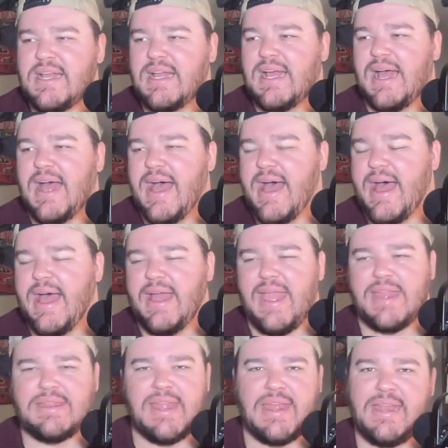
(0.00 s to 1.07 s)

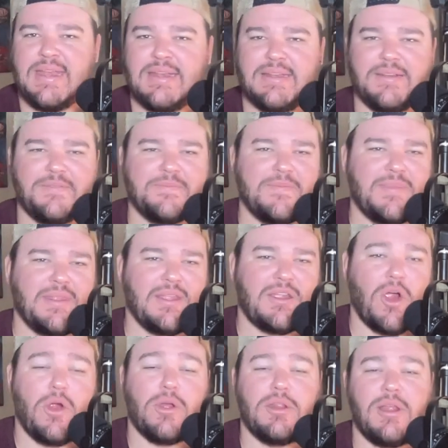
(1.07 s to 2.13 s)
And then
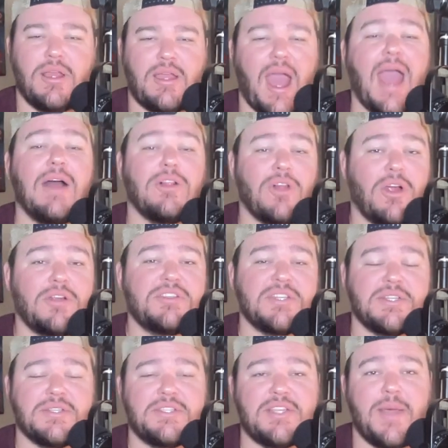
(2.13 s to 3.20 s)
Kyle
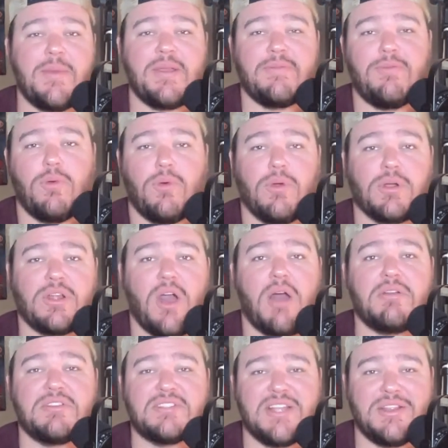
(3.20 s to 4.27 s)
Larson subbing for
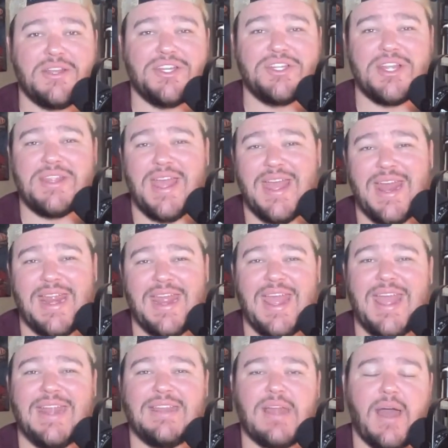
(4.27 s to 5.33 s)
Connor Zilisch in the
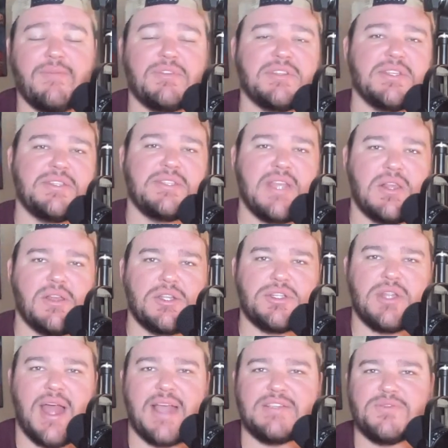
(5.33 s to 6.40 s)
88. Obviously, Zilisch
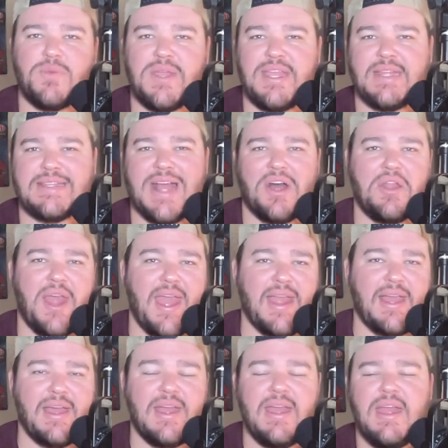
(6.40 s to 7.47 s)
last week at
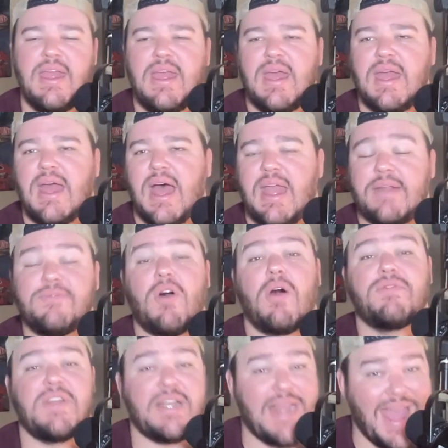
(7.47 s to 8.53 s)
Talladega
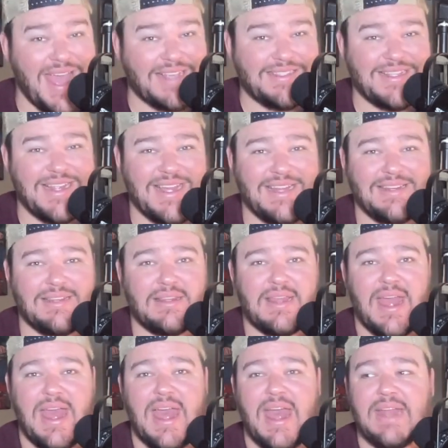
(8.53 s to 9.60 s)
involved in an accident
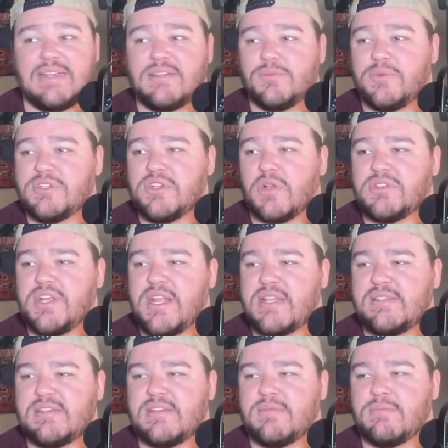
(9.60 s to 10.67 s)
that resulted in
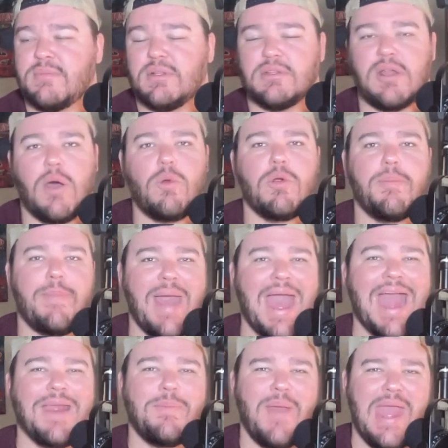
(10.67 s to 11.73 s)
some lower
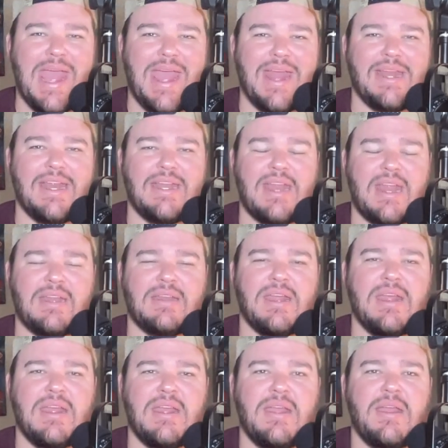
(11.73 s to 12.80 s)
back pain. And
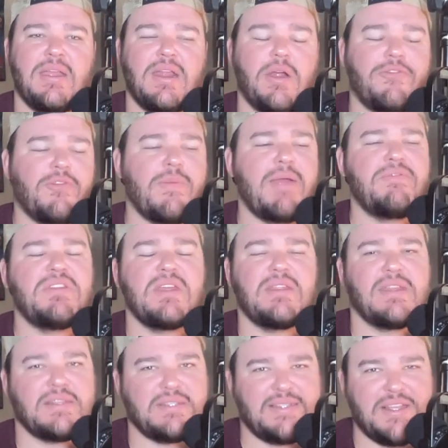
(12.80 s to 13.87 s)
from everything
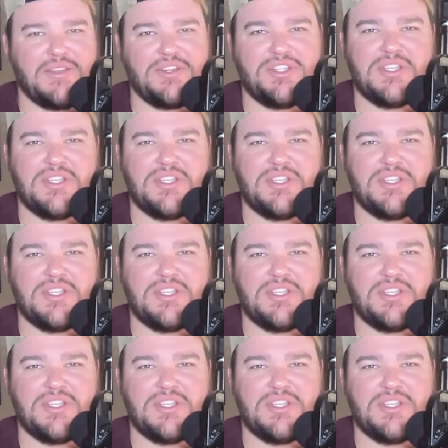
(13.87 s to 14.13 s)
that Zilish